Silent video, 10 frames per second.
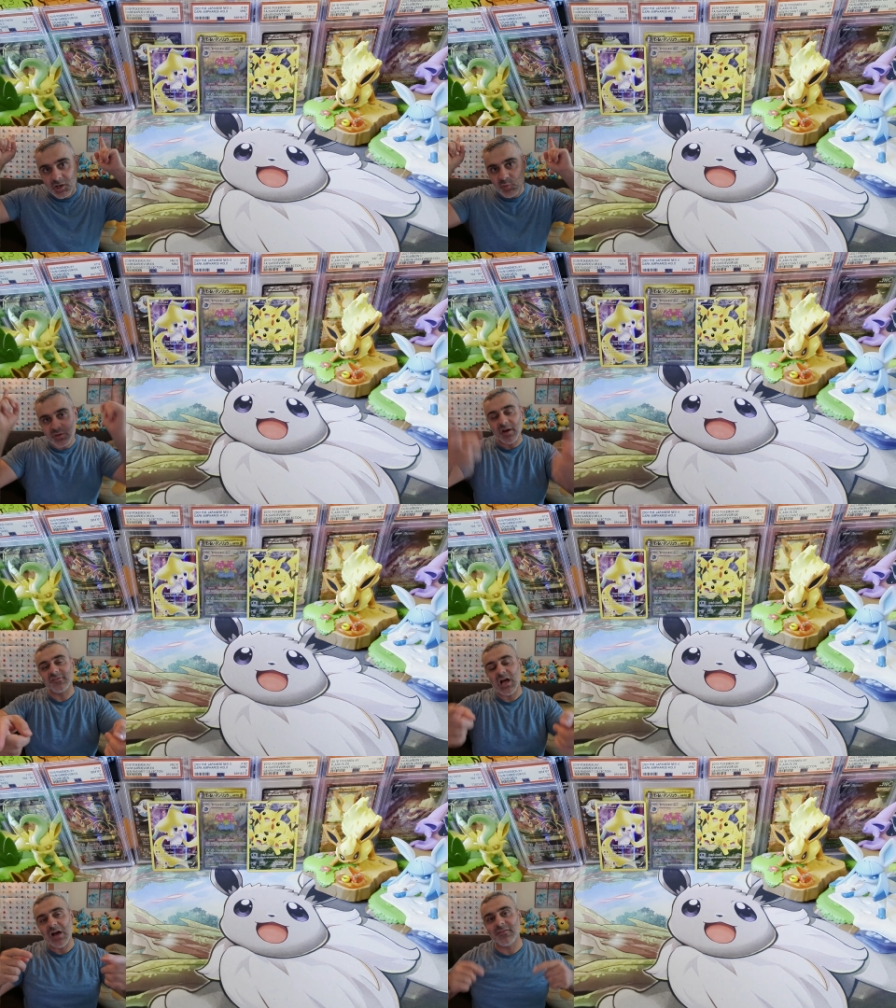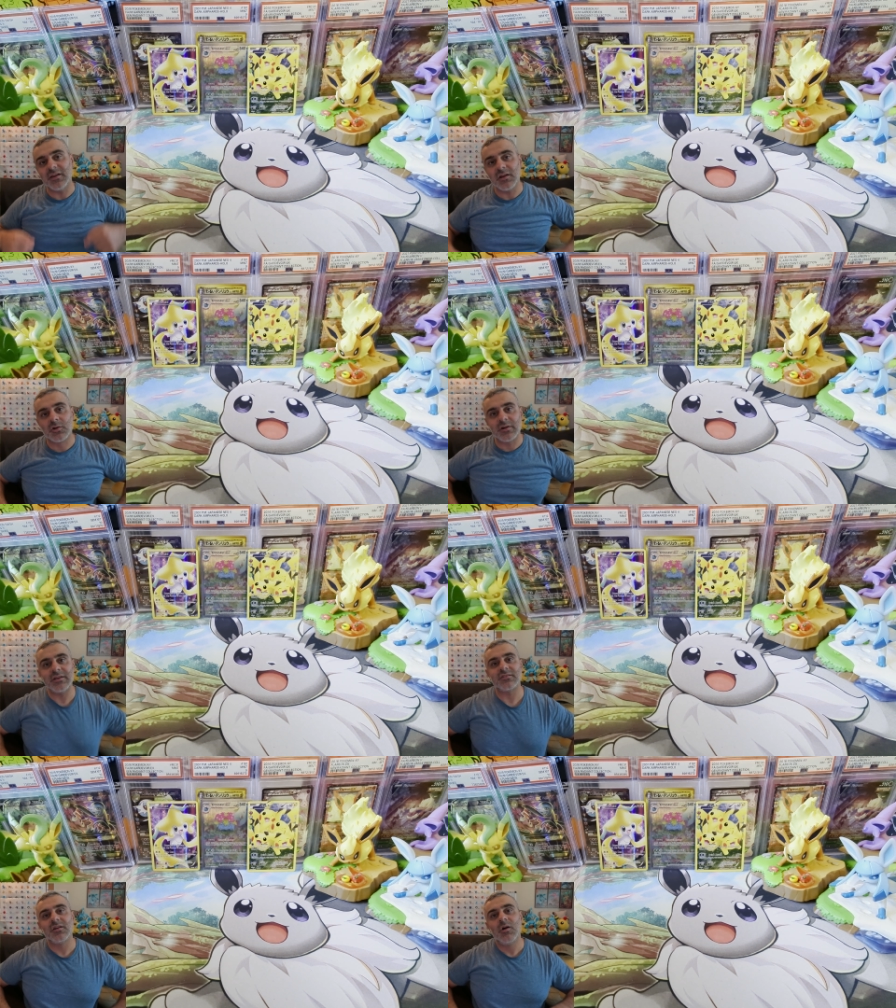Hope you guys all have a
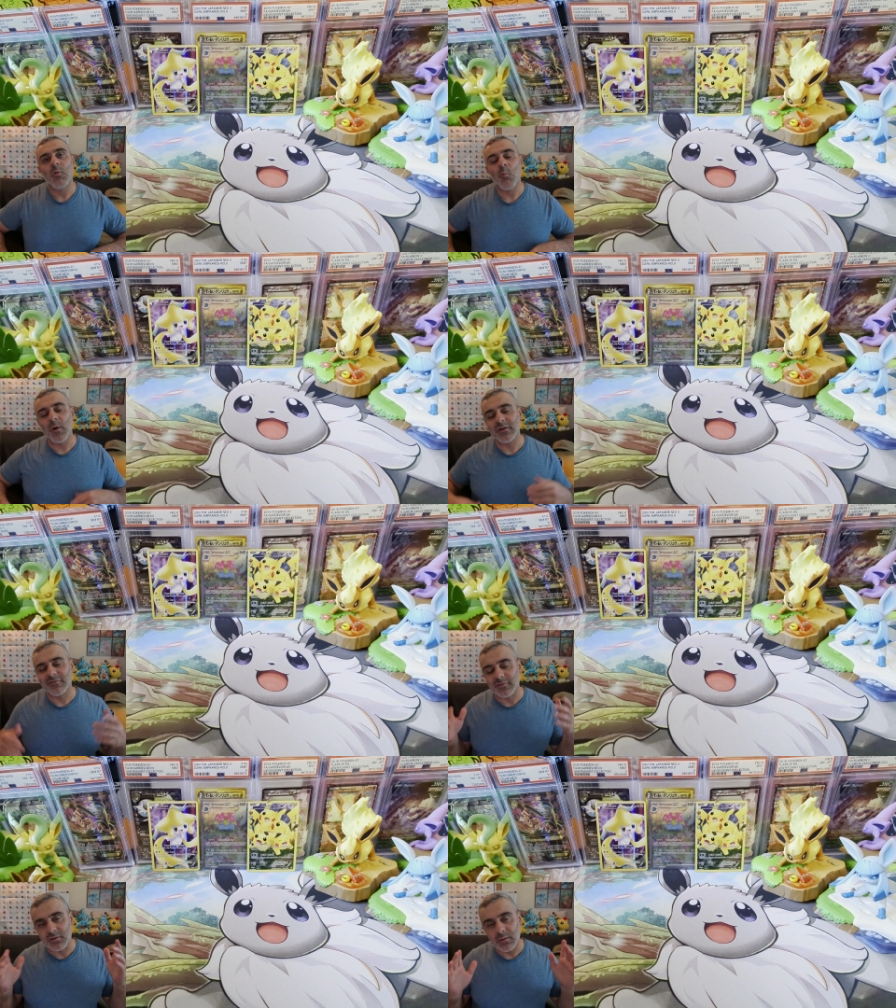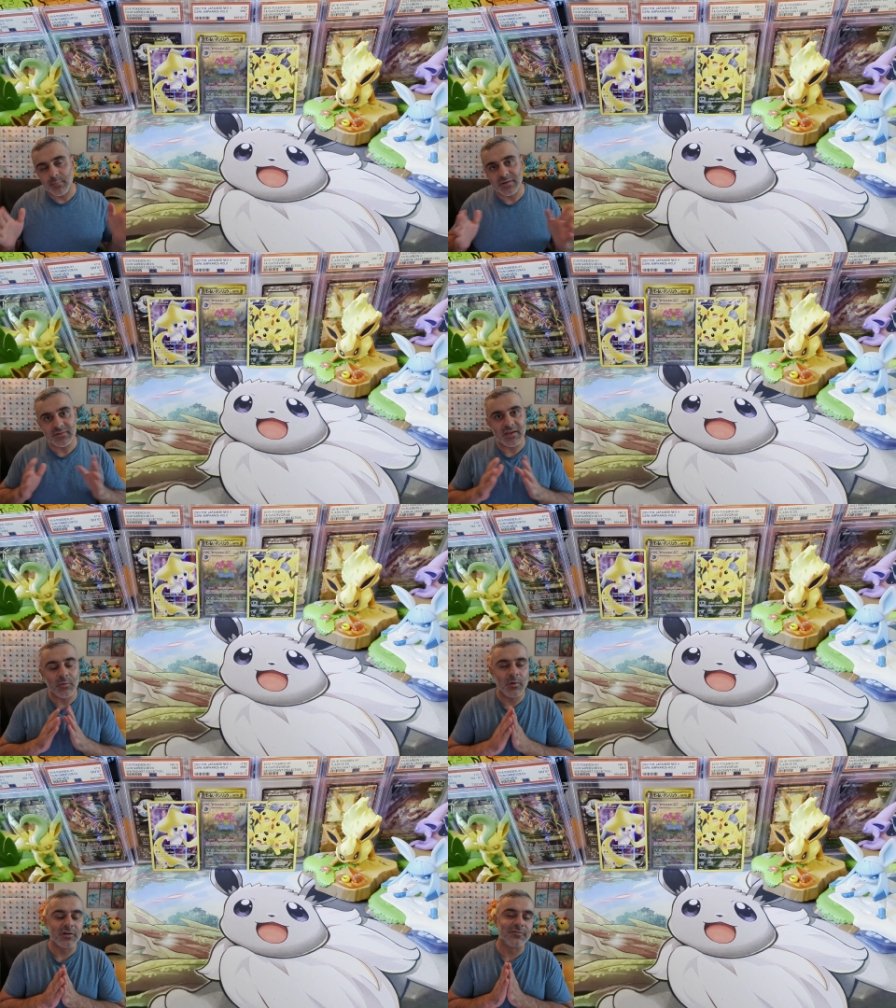great, wonderful
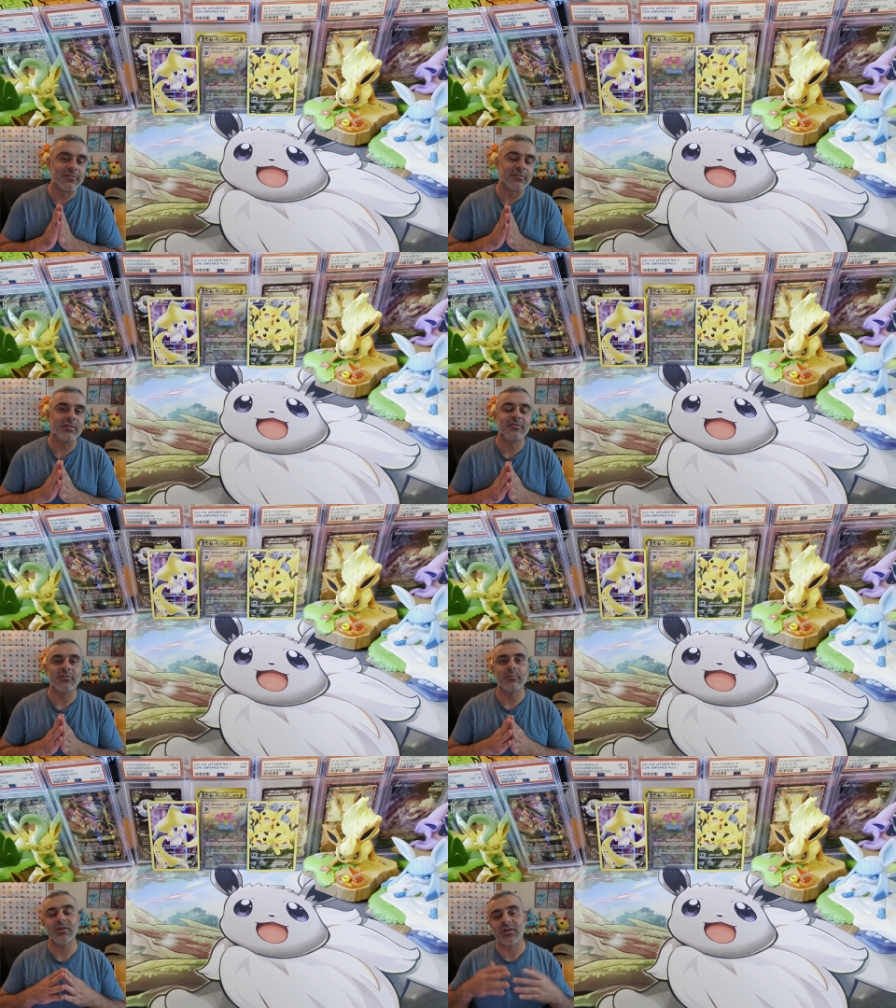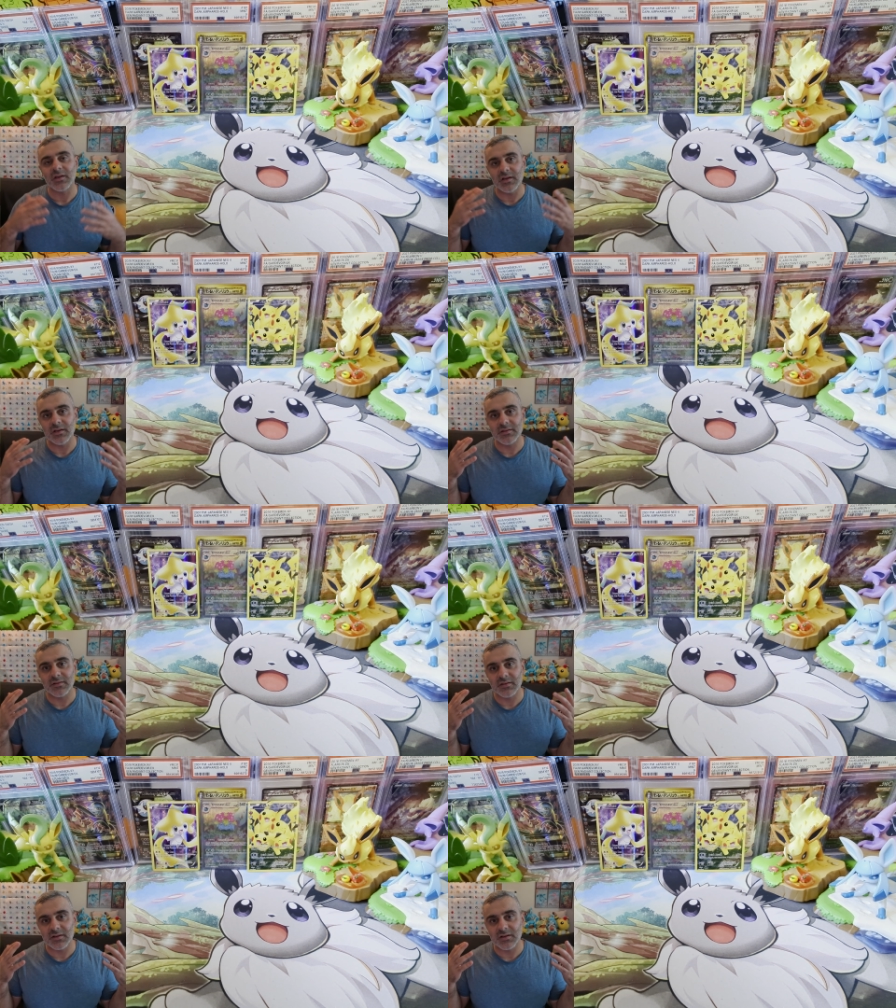Monday, wonderful start to your week,
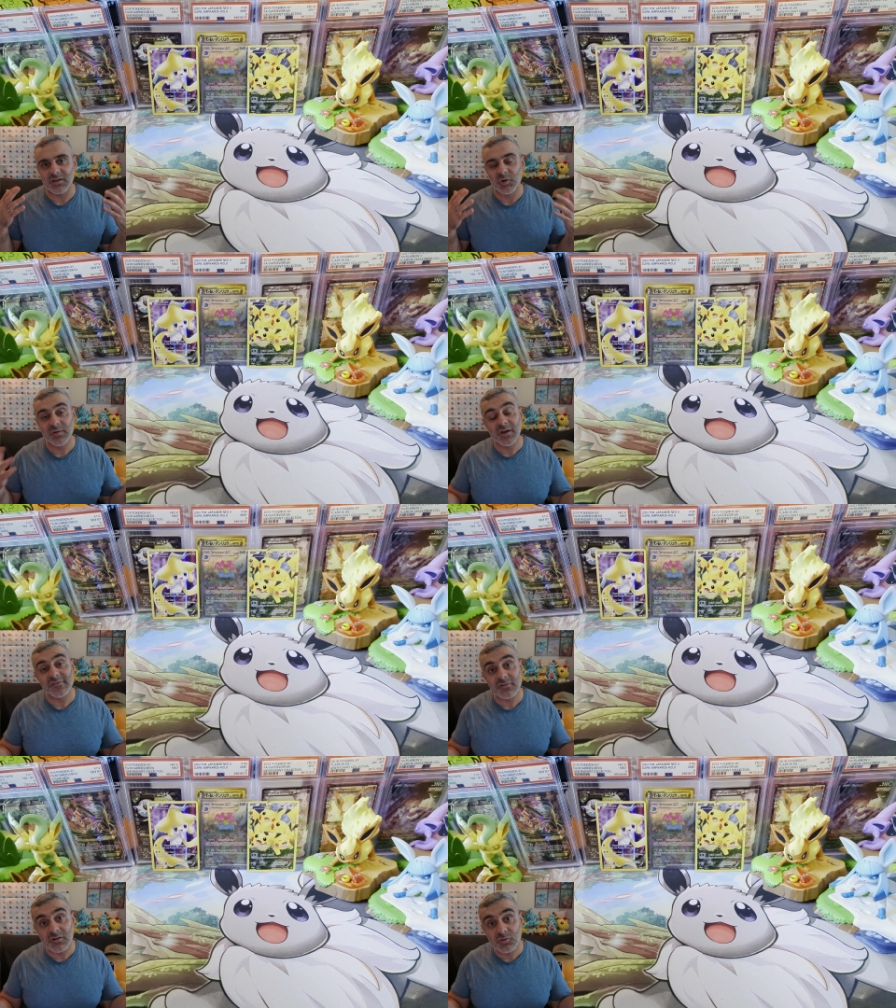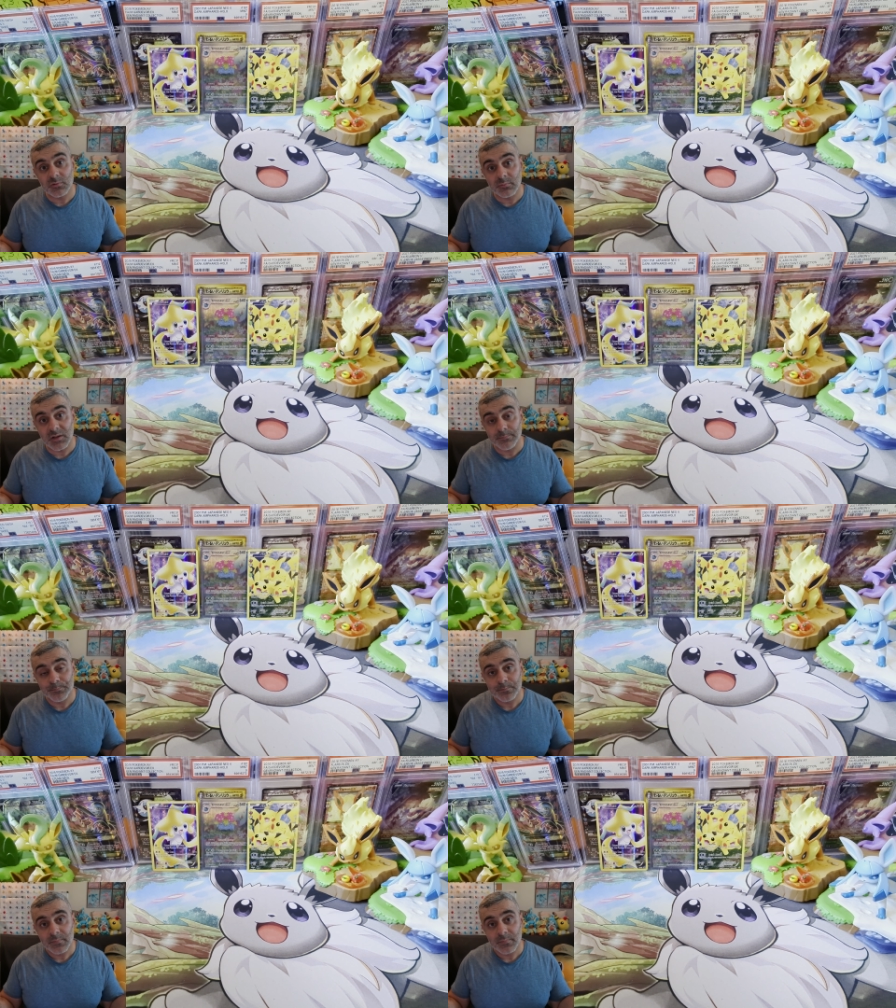and uh, I hope you guys are all doing well.